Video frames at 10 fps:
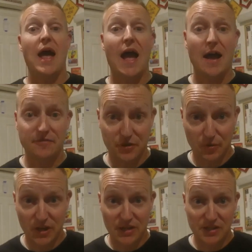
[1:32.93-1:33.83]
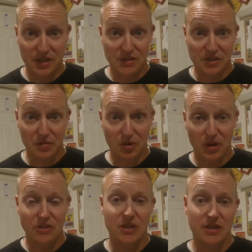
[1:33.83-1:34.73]
After we discussed the
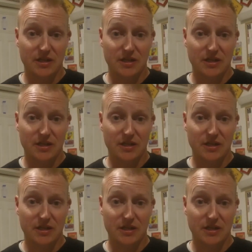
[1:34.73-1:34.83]
project